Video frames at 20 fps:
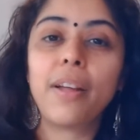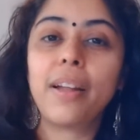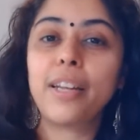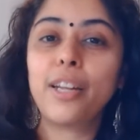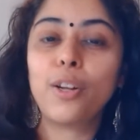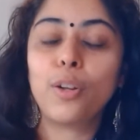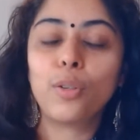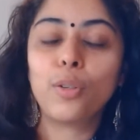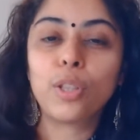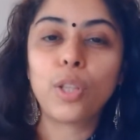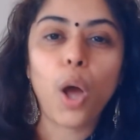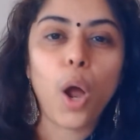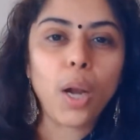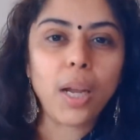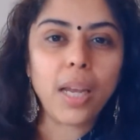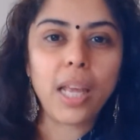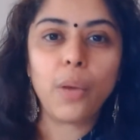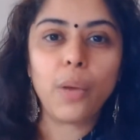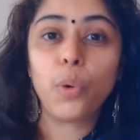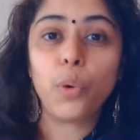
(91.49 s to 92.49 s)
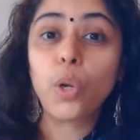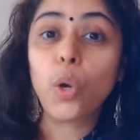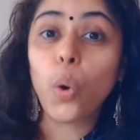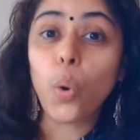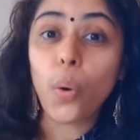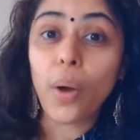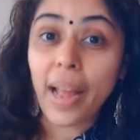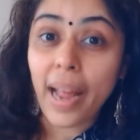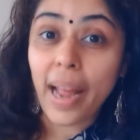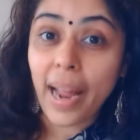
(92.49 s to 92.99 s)
and, thought he would
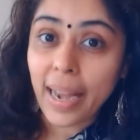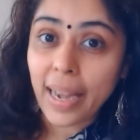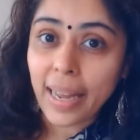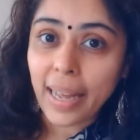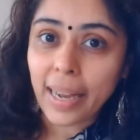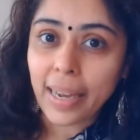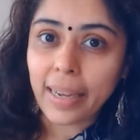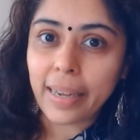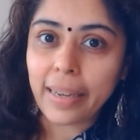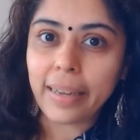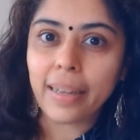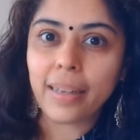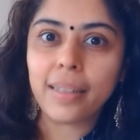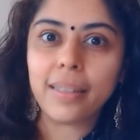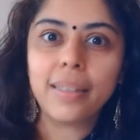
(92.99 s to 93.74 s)
go ahead and,